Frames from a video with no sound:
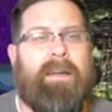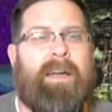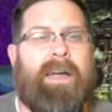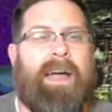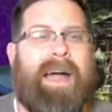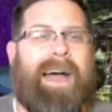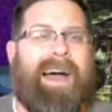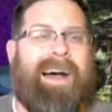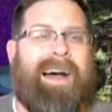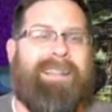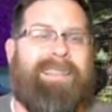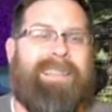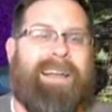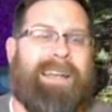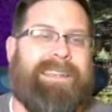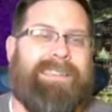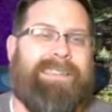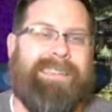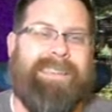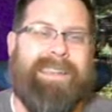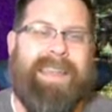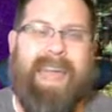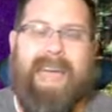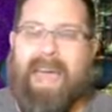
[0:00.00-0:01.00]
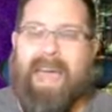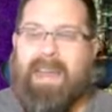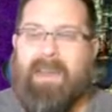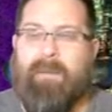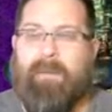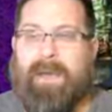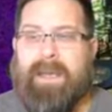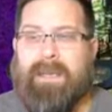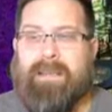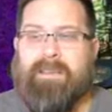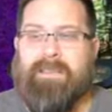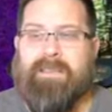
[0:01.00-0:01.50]
Allies and
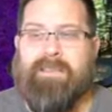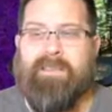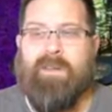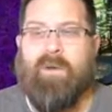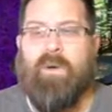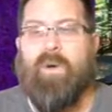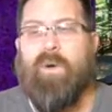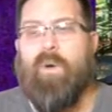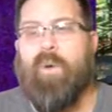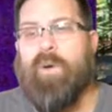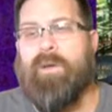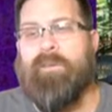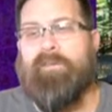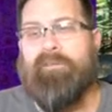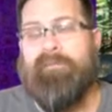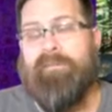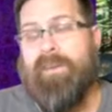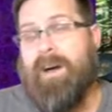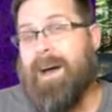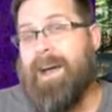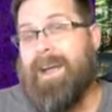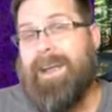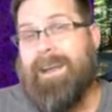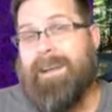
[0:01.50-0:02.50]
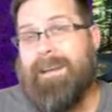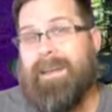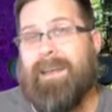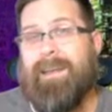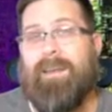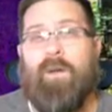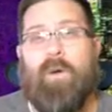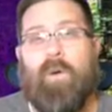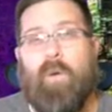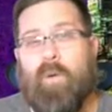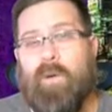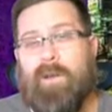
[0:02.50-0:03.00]
enemies, so who to find
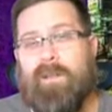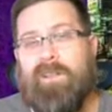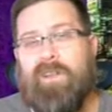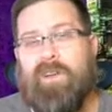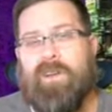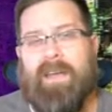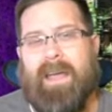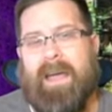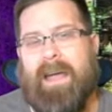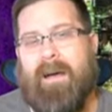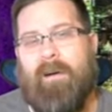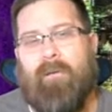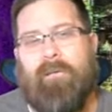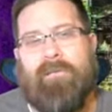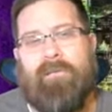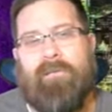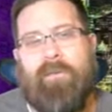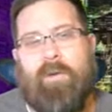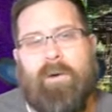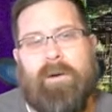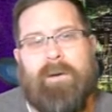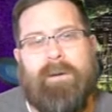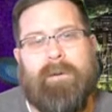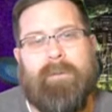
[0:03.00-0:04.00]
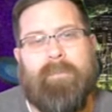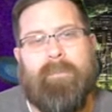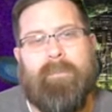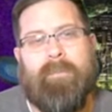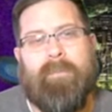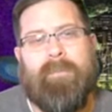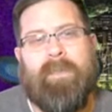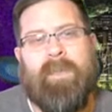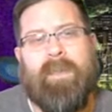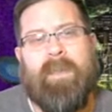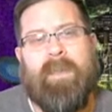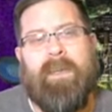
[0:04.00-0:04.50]
and who to look out for.
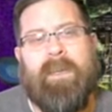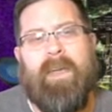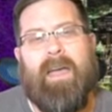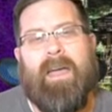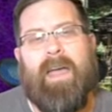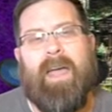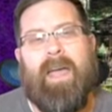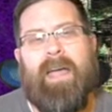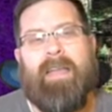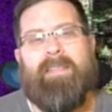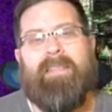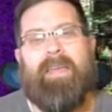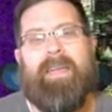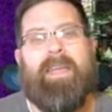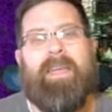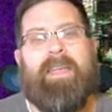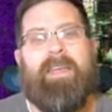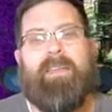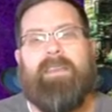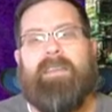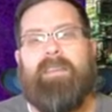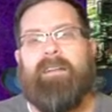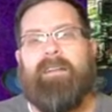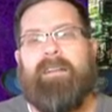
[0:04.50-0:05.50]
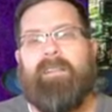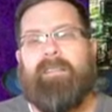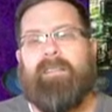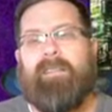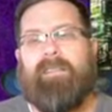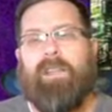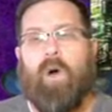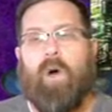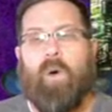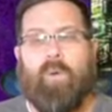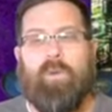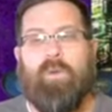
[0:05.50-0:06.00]
And then
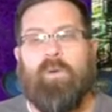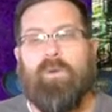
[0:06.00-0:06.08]
local